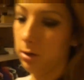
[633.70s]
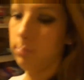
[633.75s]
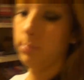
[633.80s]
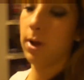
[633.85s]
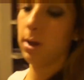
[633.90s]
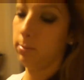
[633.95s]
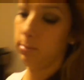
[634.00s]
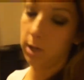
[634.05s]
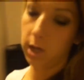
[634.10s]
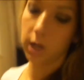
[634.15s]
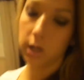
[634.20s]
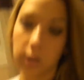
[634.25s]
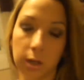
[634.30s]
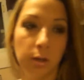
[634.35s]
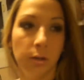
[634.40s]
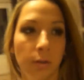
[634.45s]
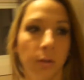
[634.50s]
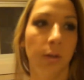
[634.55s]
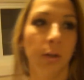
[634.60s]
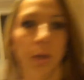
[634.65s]
in public.
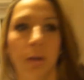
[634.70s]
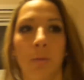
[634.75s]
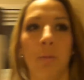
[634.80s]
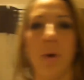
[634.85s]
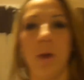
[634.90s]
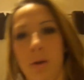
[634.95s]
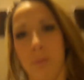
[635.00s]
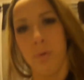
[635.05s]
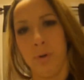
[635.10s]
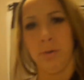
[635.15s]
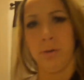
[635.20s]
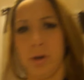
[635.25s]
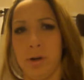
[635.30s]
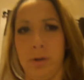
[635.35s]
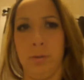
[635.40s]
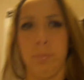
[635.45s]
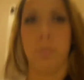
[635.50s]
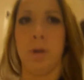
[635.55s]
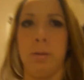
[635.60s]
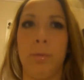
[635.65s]
Well, we were out
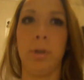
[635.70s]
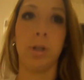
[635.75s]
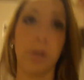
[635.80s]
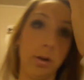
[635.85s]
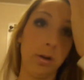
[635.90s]
in public